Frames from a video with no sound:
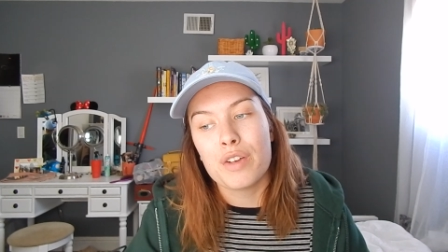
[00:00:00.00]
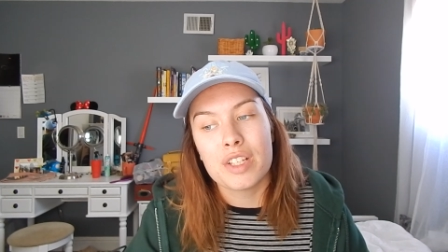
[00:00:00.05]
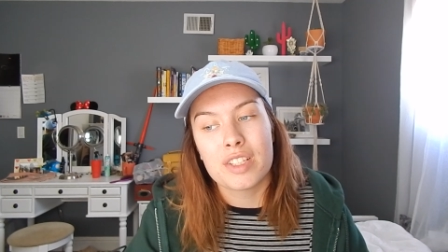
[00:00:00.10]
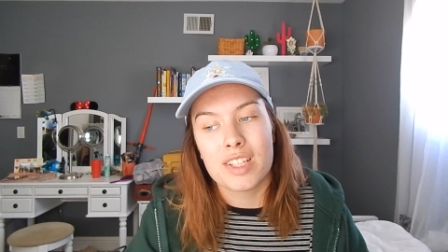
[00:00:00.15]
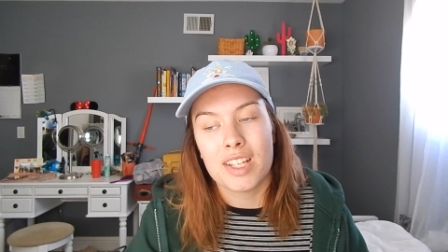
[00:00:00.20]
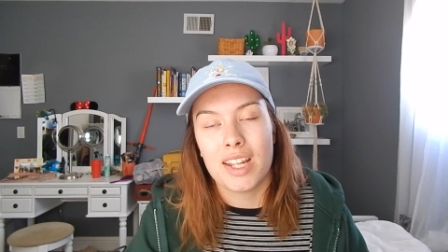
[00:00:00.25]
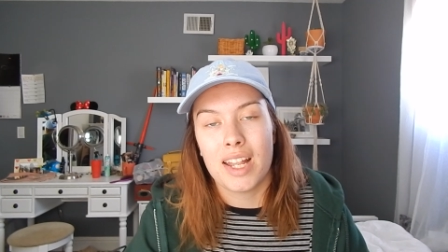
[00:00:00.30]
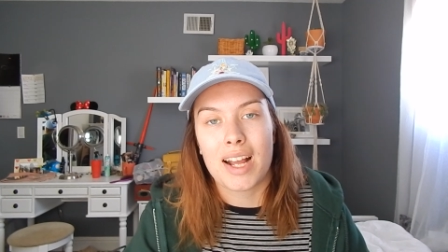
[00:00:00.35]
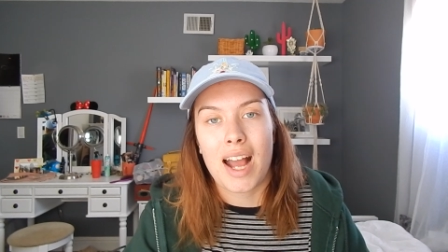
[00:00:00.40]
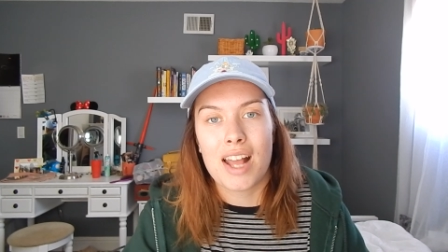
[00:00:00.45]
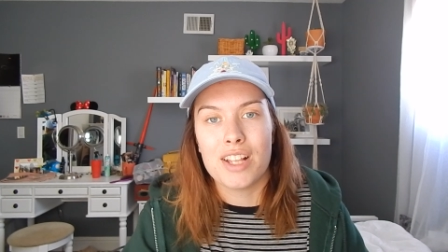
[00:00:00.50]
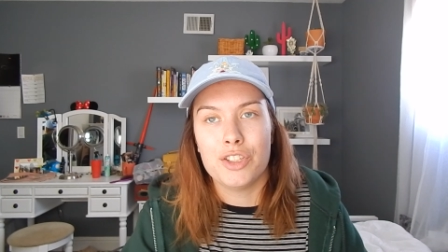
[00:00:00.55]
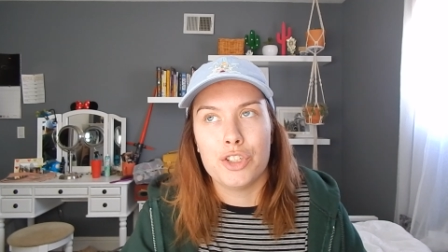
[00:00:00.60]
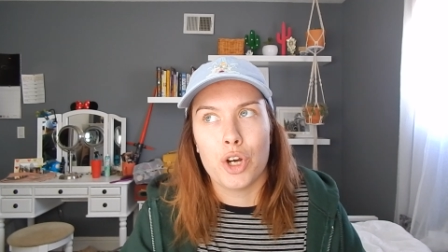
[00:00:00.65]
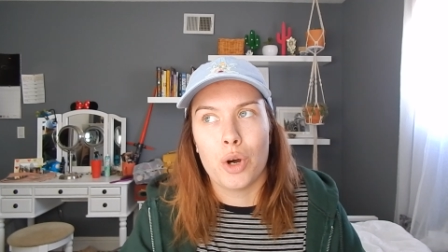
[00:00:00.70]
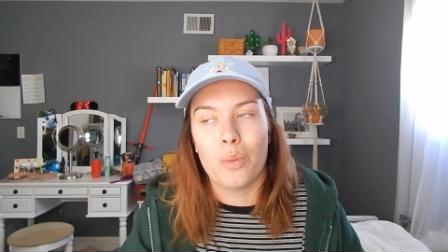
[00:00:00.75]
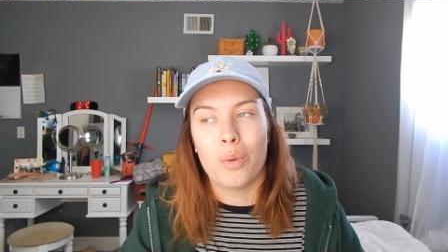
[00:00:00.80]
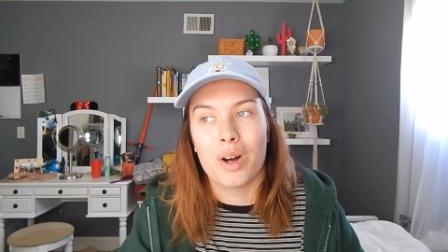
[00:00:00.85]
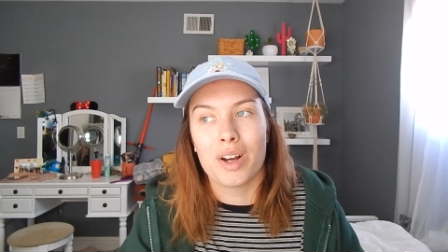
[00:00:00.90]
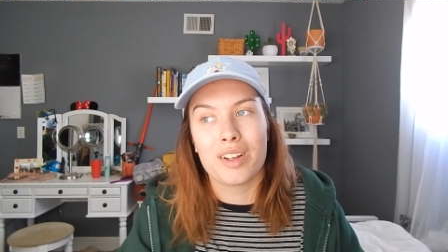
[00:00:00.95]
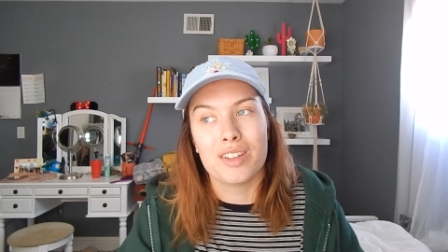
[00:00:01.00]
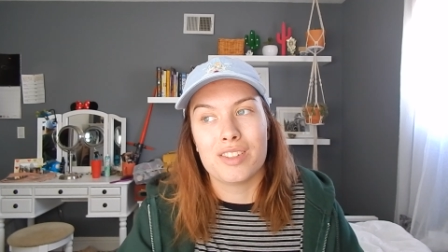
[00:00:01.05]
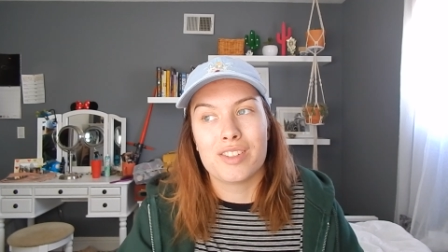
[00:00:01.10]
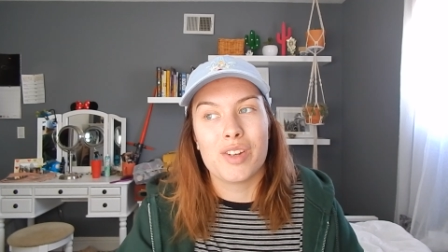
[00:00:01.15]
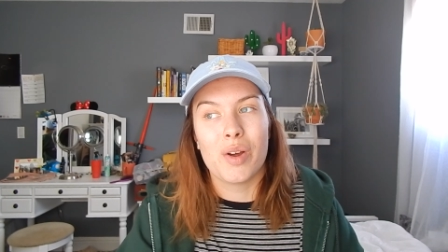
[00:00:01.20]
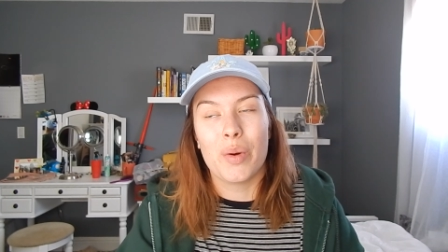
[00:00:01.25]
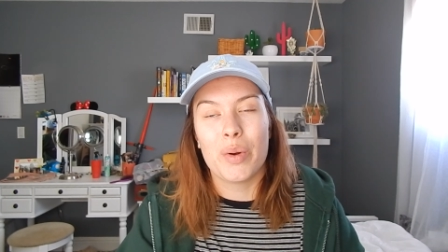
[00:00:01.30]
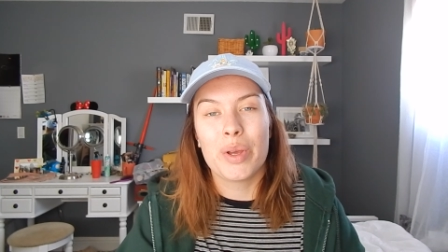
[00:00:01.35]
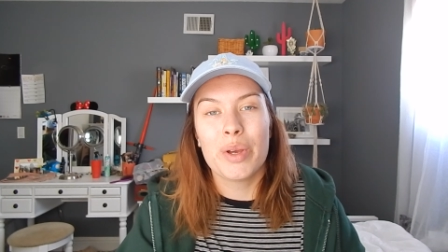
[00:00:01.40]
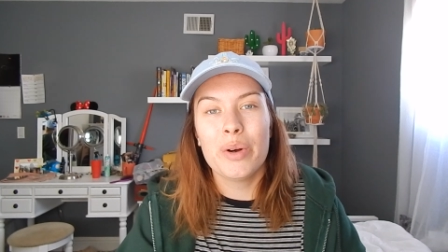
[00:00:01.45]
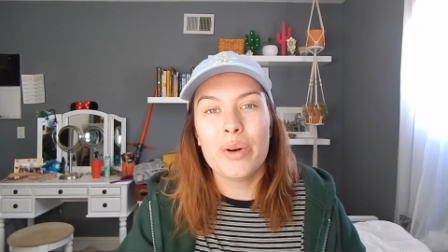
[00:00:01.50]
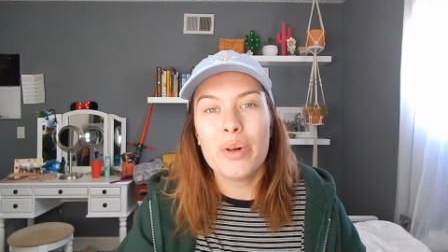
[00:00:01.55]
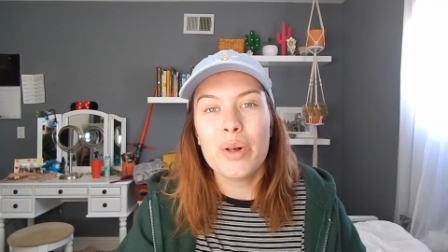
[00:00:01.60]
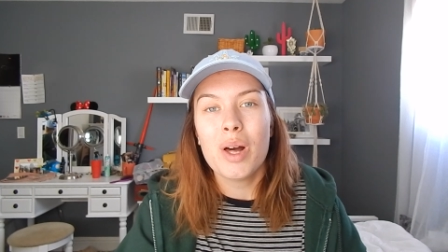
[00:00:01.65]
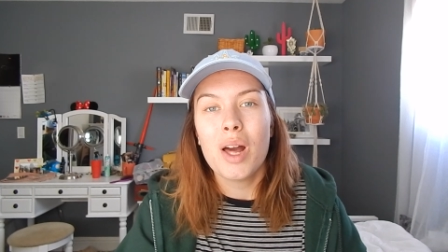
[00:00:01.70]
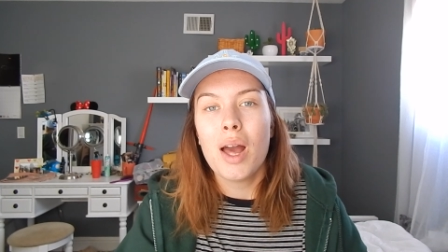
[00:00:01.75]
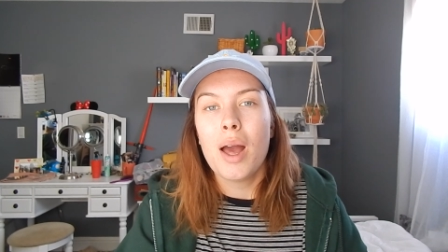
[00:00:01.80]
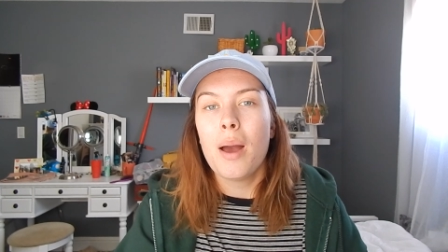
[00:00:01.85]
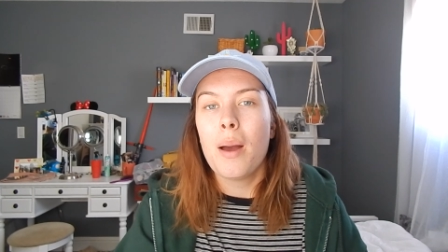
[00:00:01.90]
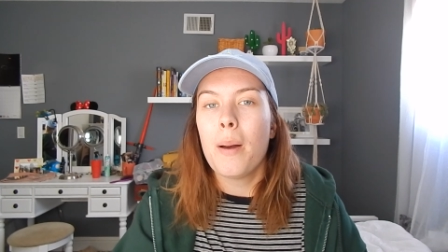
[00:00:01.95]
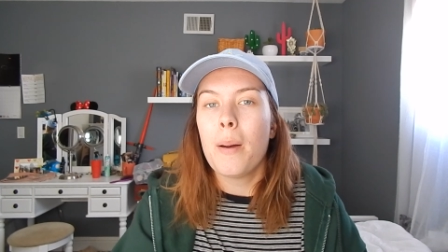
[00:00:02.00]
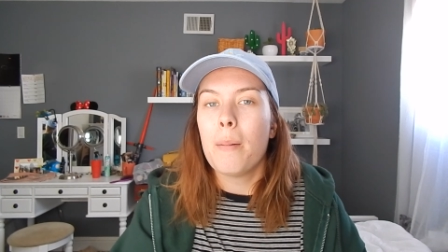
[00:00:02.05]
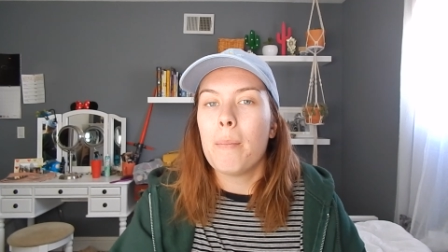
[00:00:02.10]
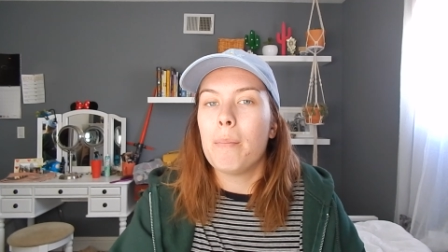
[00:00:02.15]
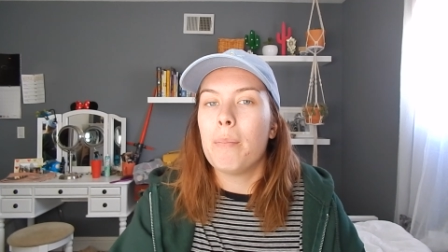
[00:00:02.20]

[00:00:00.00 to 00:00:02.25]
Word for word: Obviously, like I don't want custodial,